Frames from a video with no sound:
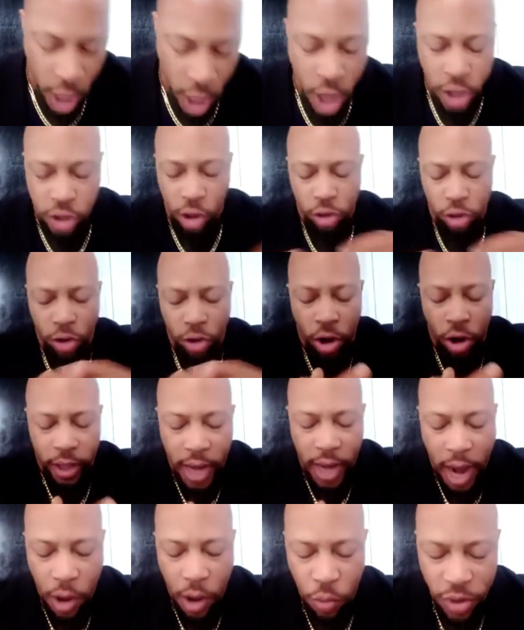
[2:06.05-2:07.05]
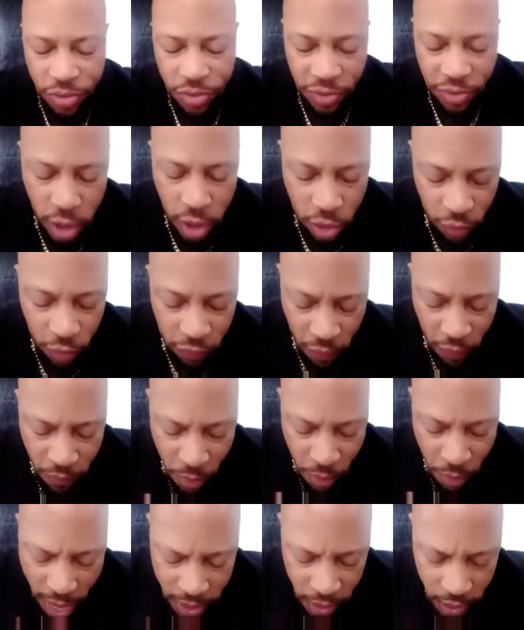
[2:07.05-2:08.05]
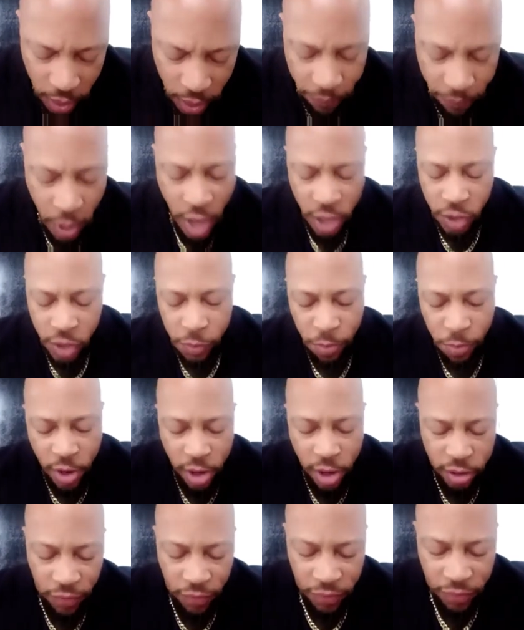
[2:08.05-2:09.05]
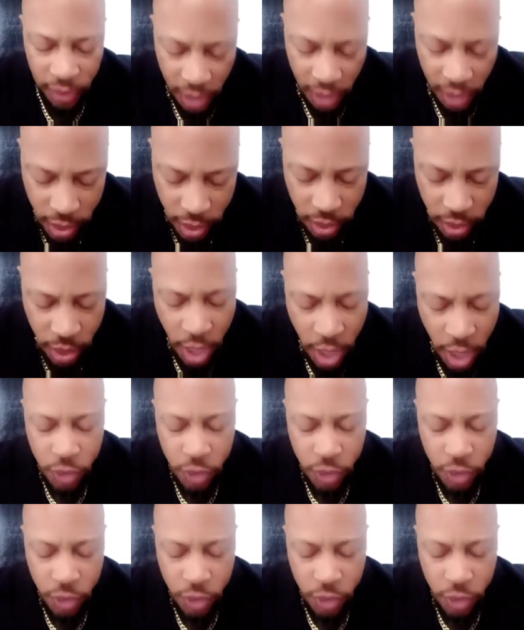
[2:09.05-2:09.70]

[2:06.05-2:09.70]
So, Lord God, we thank you for binding up spirits of gluttony,